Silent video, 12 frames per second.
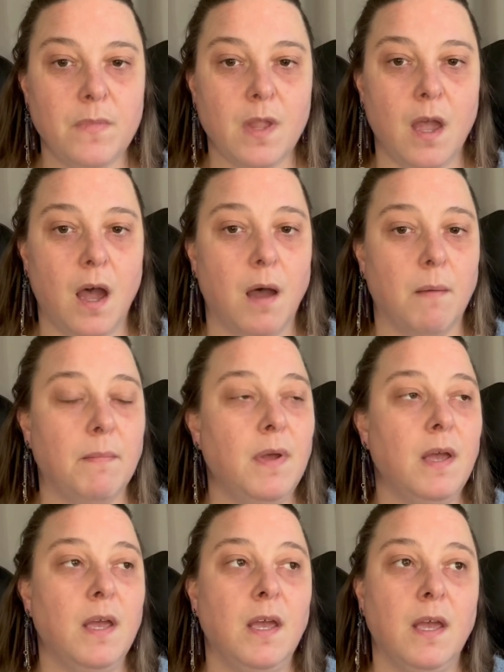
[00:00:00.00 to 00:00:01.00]

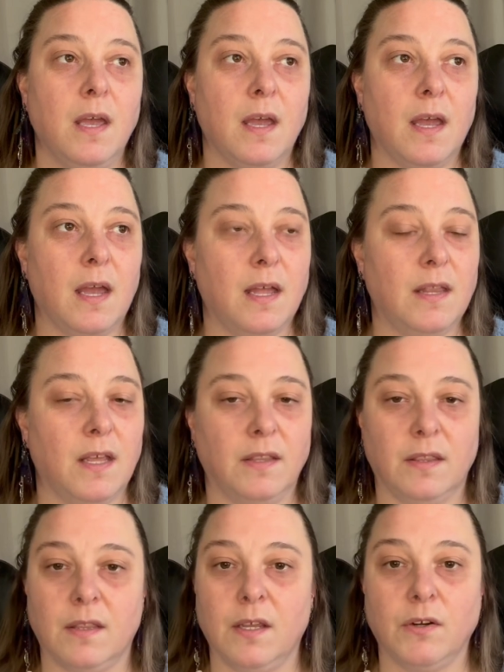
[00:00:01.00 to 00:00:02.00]
And
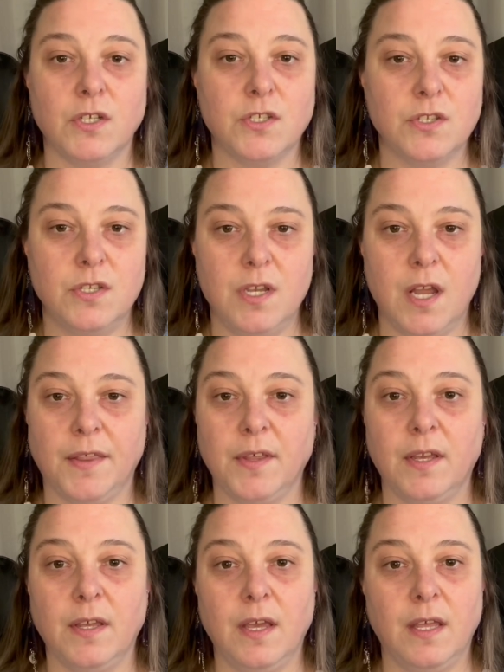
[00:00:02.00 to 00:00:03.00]
that there is
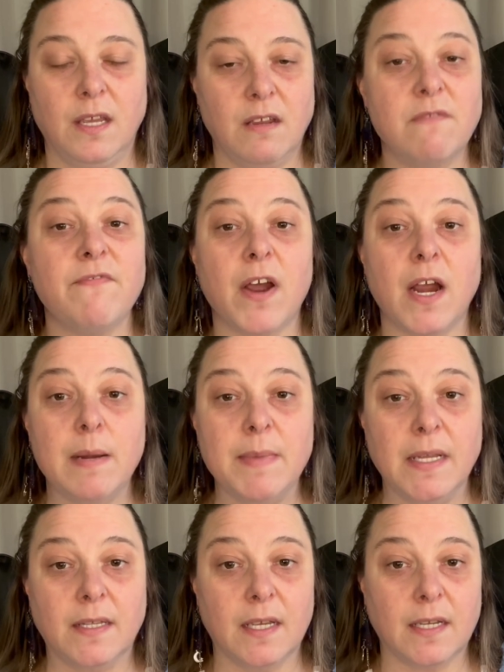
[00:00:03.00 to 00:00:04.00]
nothing in the
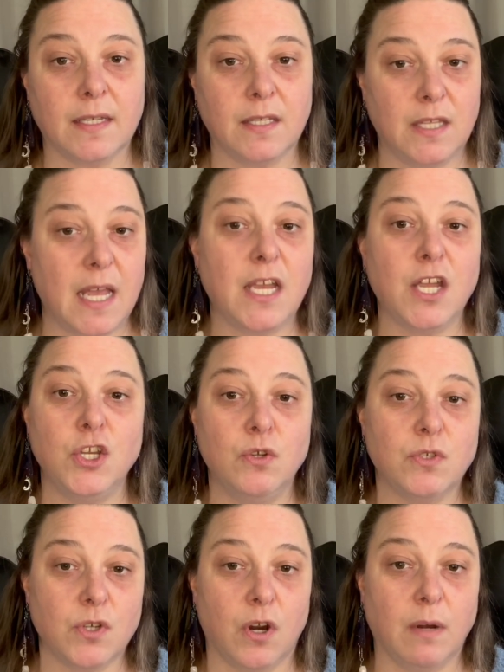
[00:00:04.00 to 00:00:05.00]
environment that they can
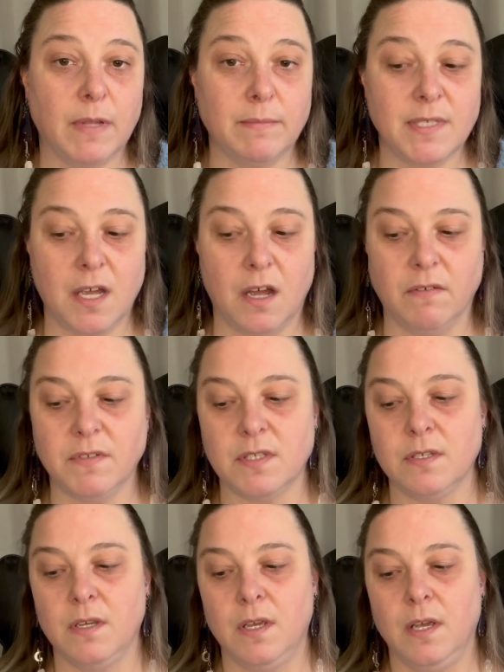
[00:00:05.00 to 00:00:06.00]
use to harm
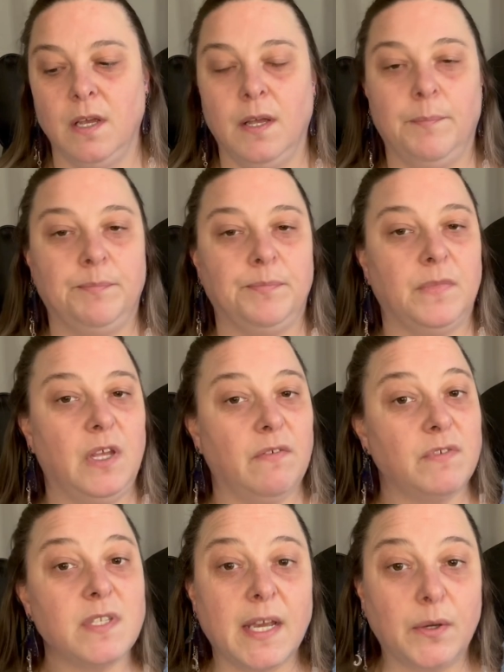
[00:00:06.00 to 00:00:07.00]
themselves. We
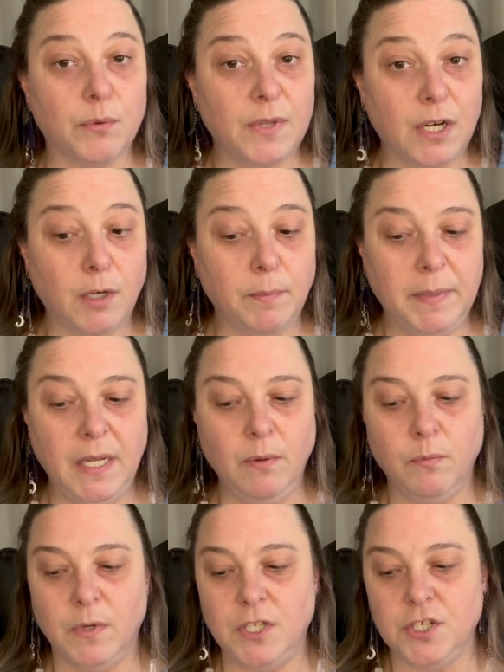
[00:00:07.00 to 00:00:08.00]
have psychotherapy,
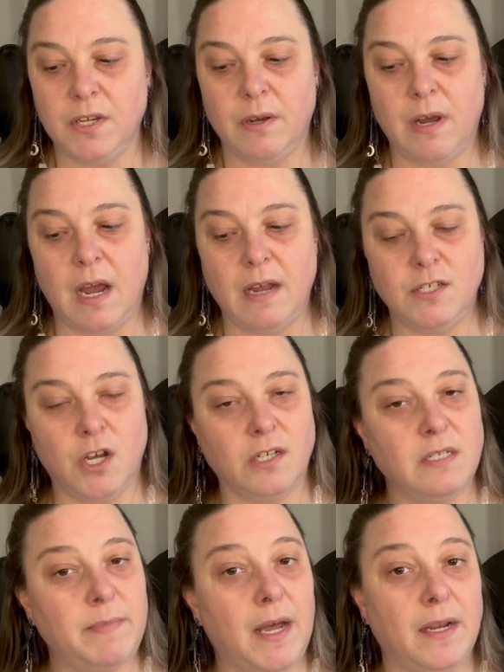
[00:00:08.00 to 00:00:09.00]
which I
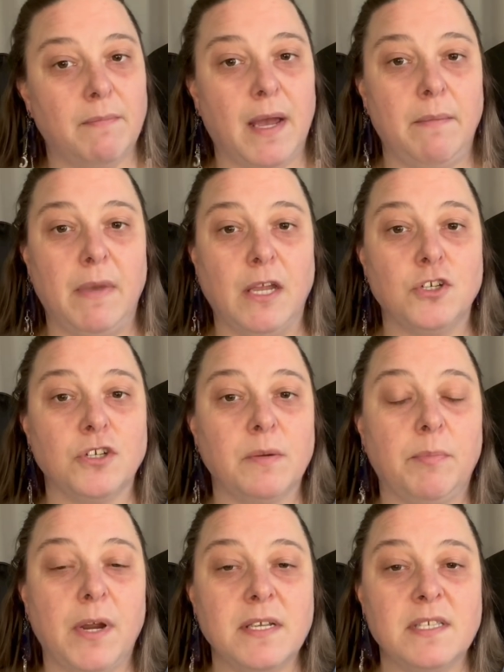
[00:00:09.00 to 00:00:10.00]
talked about in my major
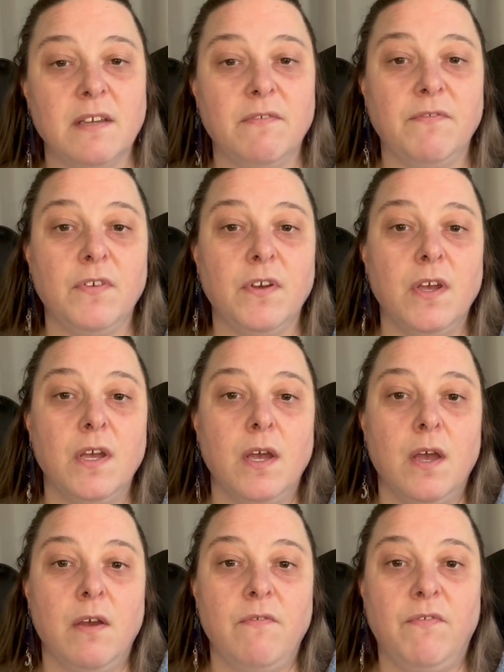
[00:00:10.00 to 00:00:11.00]
depressive
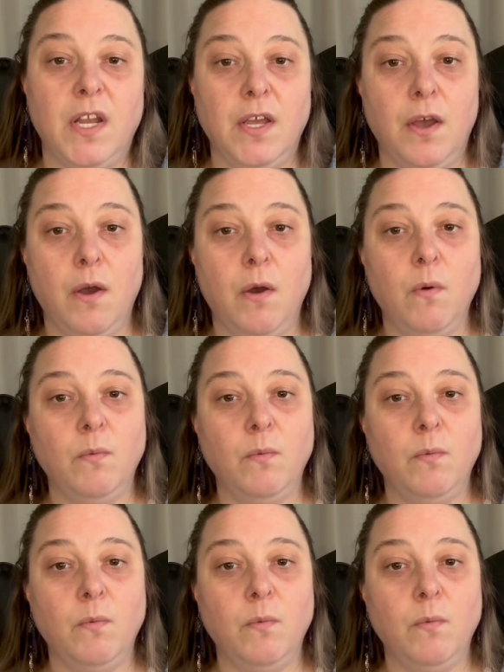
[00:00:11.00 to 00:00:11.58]
video.